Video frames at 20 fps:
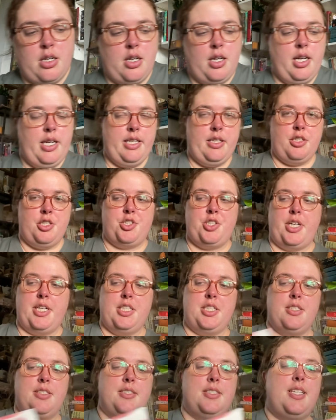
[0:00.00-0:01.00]

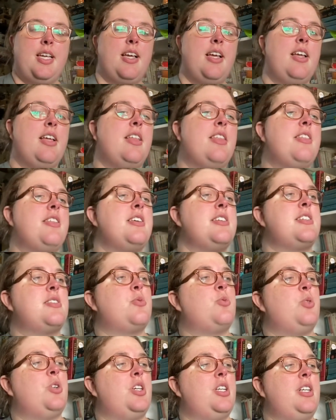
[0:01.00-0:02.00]
illustrations. This
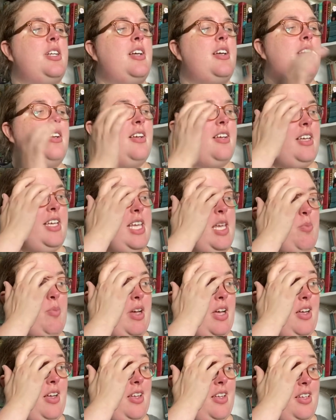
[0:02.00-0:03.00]
one,
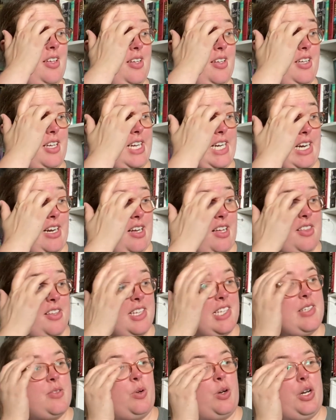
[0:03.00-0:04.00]
Emma, I got
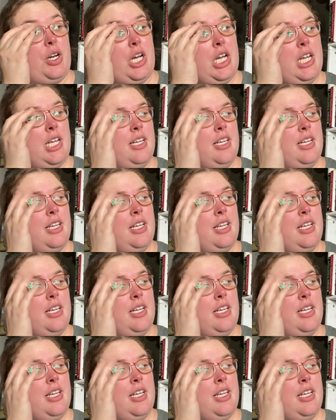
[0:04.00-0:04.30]
this one